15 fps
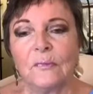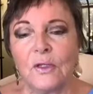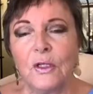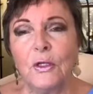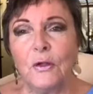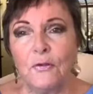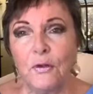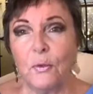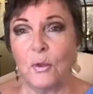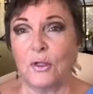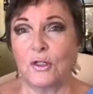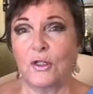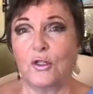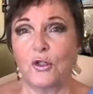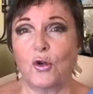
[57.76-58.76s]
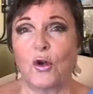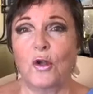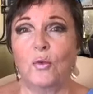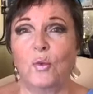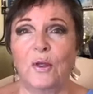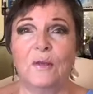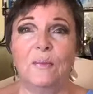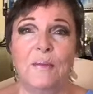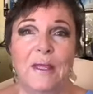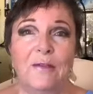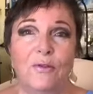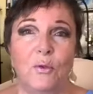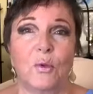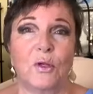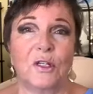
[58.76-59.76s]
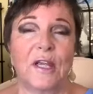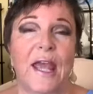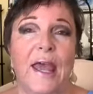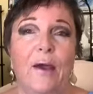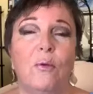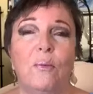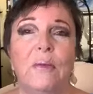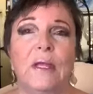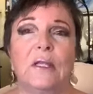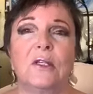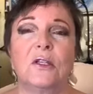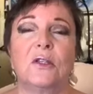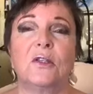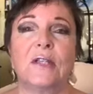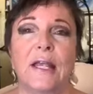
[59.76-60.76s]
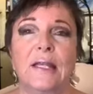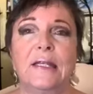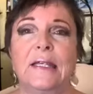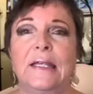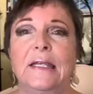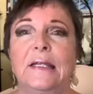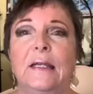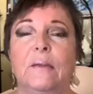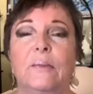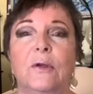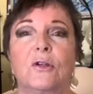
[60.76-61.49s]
you know, if you want to join with me, if you want to help me to send healing,